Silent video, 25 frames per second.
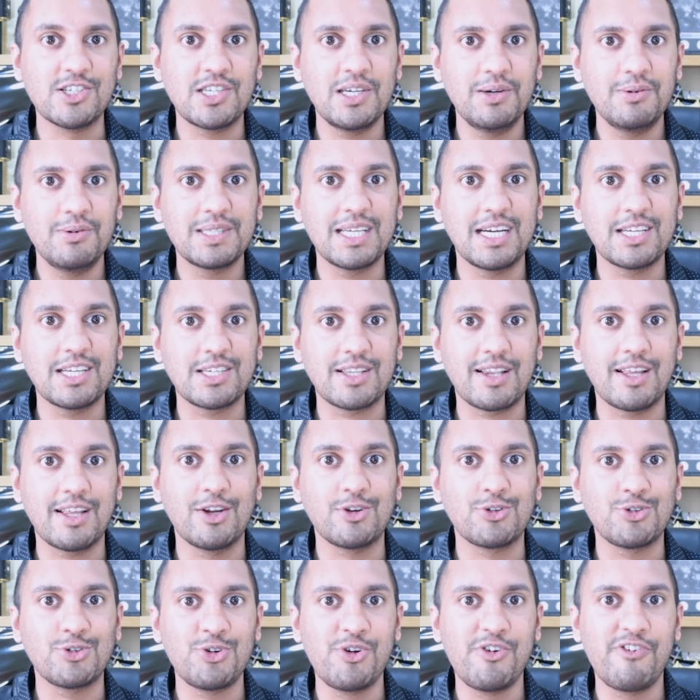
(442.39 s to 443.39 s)
she was actually
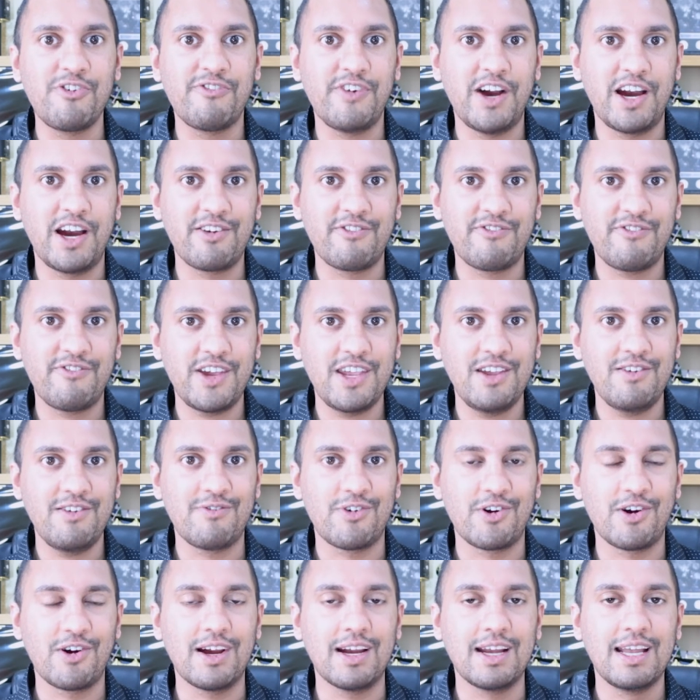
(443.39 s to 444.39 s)
a true fan
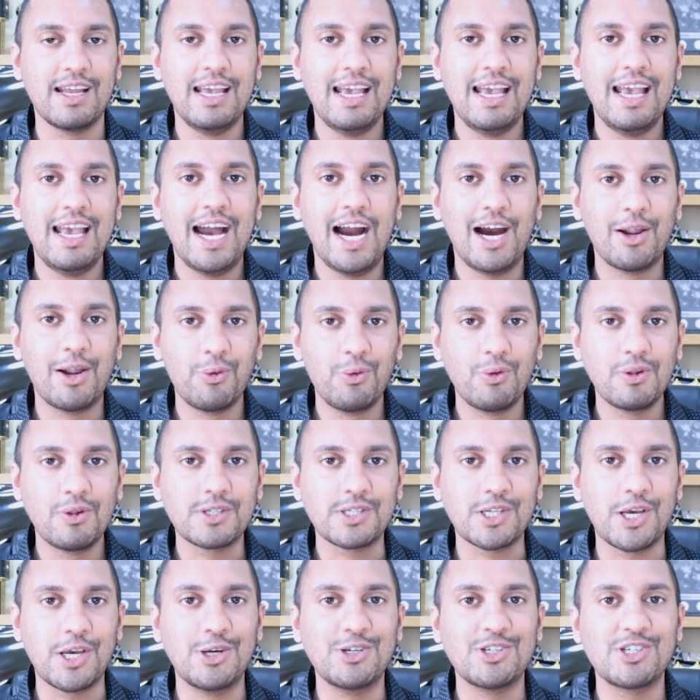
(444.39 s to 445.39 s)
favourite. And
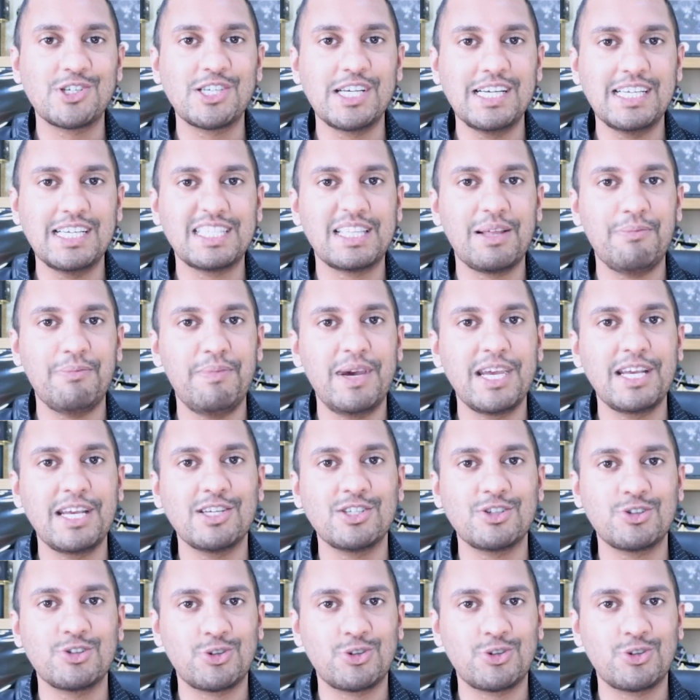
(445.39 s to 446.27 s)
also, she is the mayor's